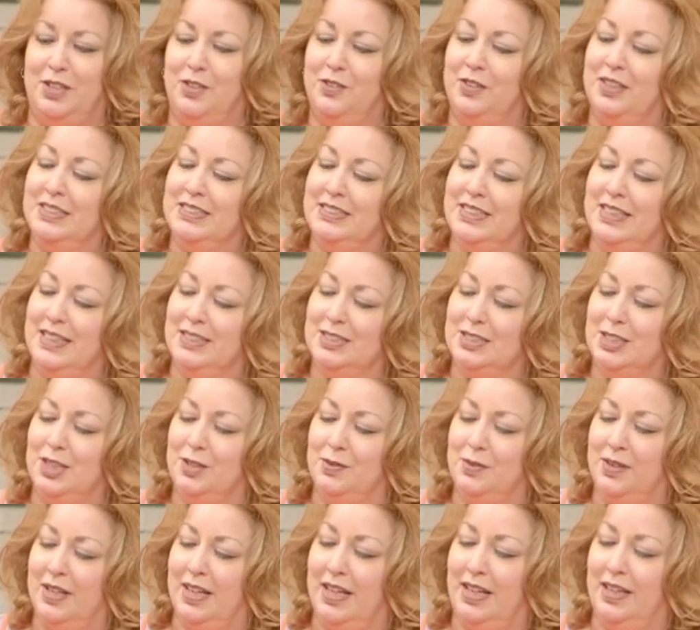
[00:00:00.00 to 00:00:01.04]
and you can see it's
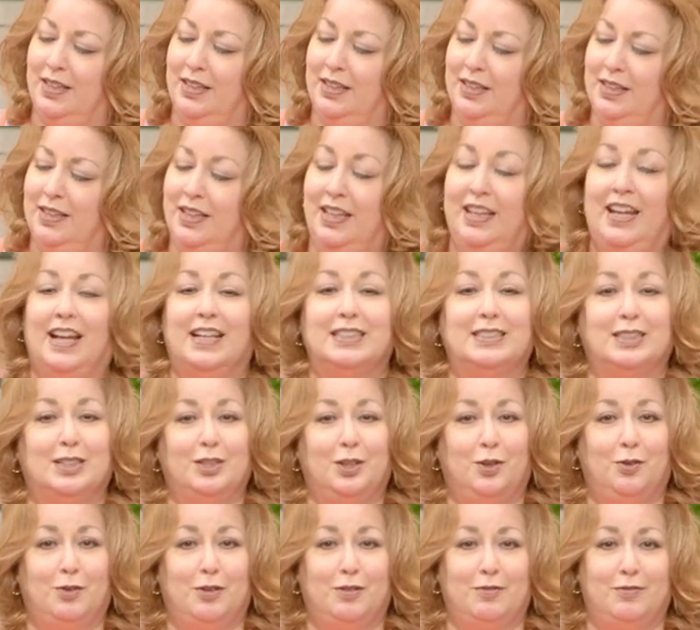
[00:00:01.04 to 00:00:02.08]
green. It has
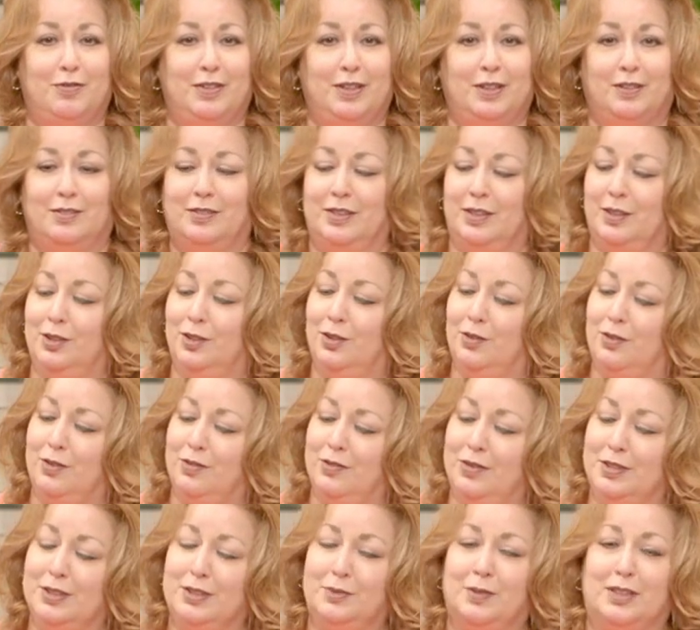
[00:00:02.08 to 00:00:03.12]
chlorophyll and
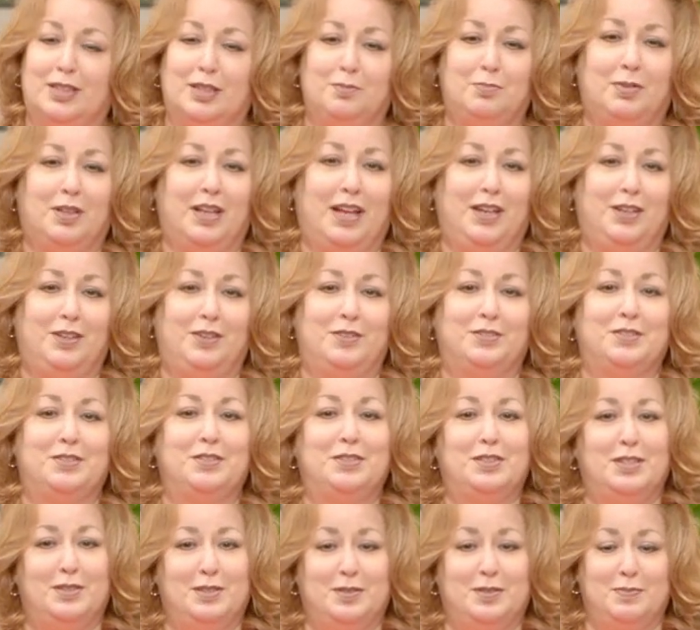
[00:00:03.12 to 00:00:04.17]
chlorophyll is what the plant
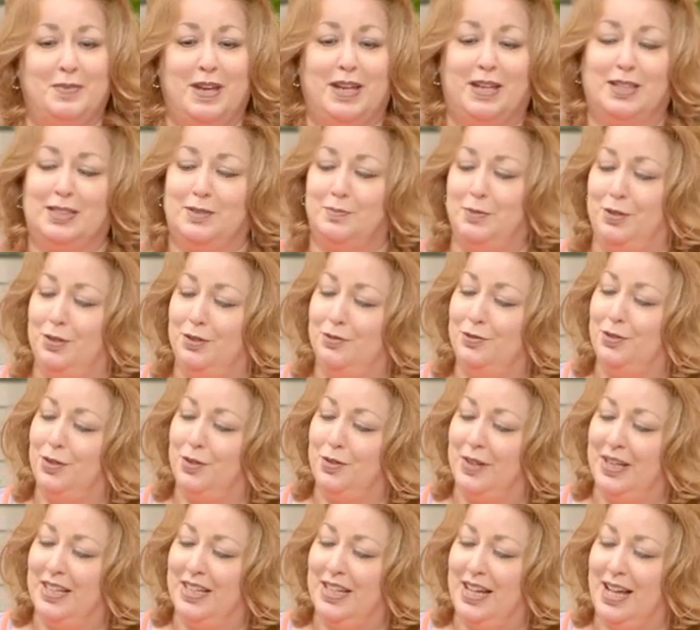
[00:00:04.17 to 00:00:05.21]
uses to make its beautiful
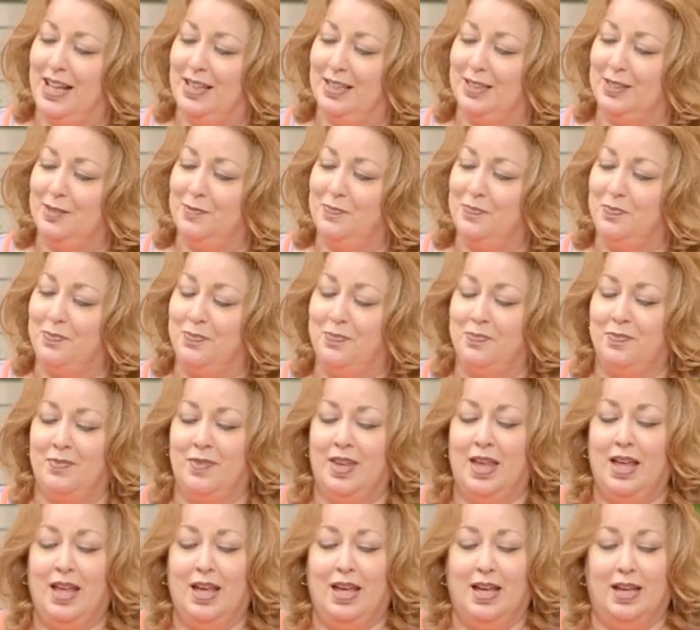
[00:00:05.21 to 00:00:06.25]
green color.
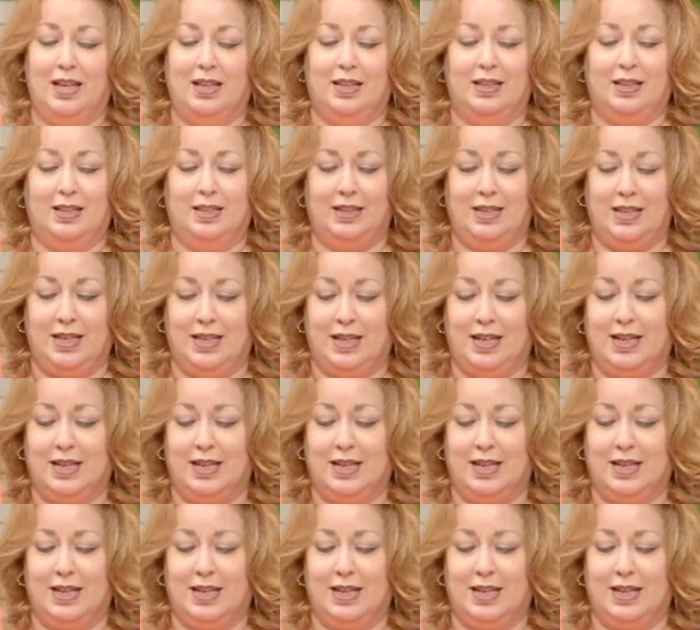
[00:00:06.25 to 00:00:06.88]
The